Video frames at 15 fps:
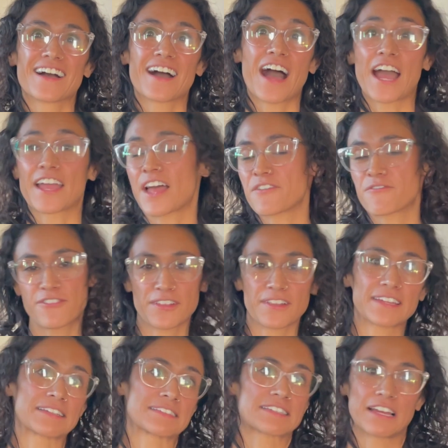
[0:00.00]
I feel
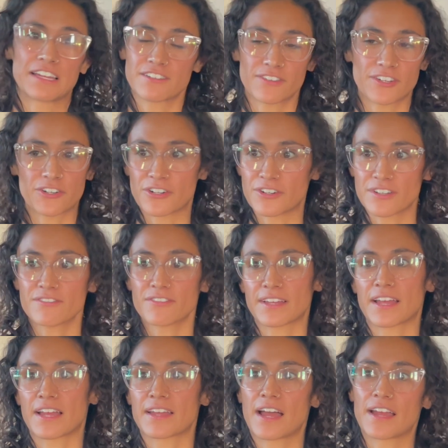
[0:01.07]
like it's kind of unheard of. Like
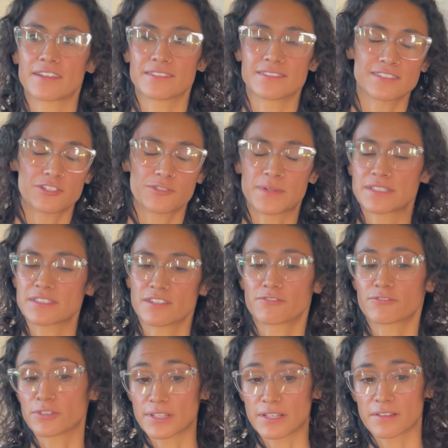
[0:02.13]
I consider myself
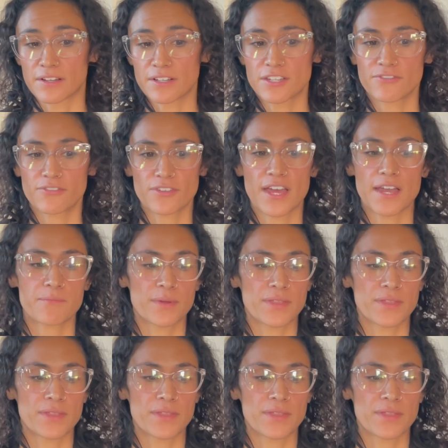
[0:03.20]
really lucky for that,